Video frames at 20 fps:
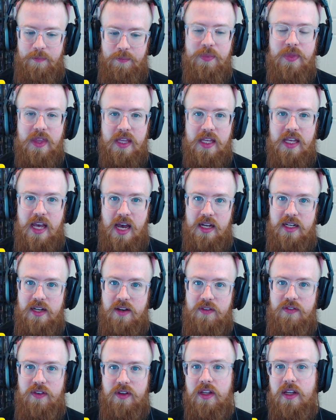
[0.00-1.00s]
Yeah,
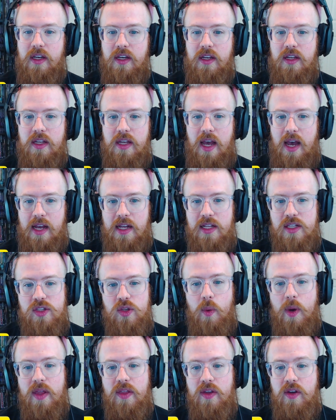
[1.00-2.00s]
definitely. Yeah, it's the
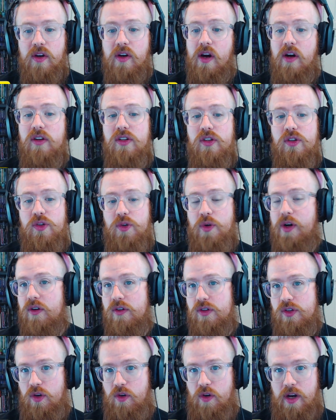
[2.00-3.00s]
way that your character
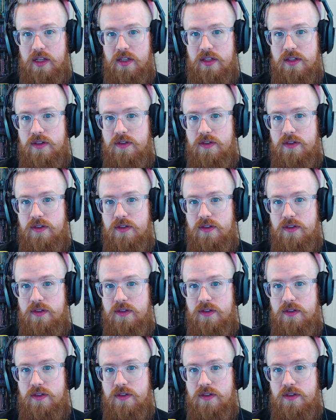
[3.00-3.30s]
triggers crits